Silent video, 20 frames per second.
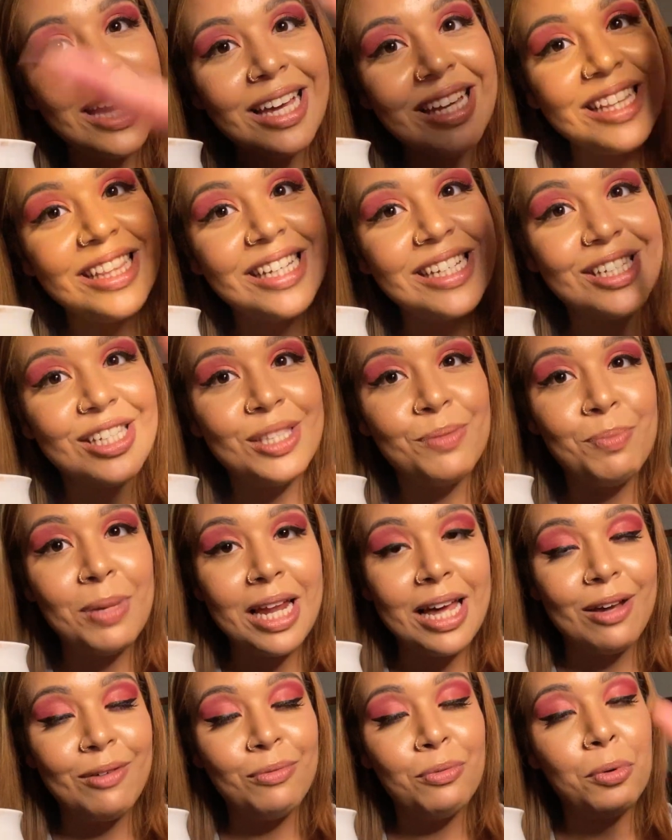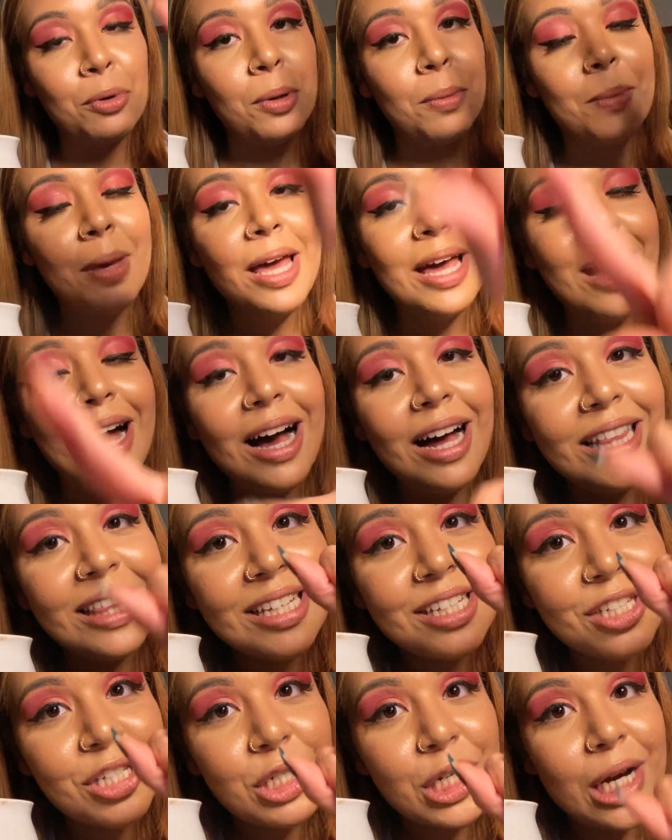in this platform, on
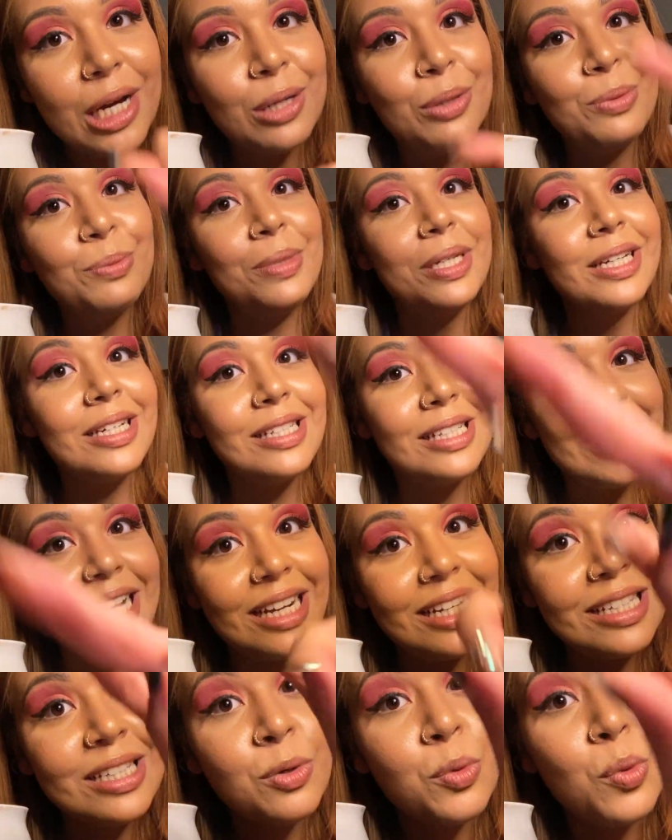this channel, because that is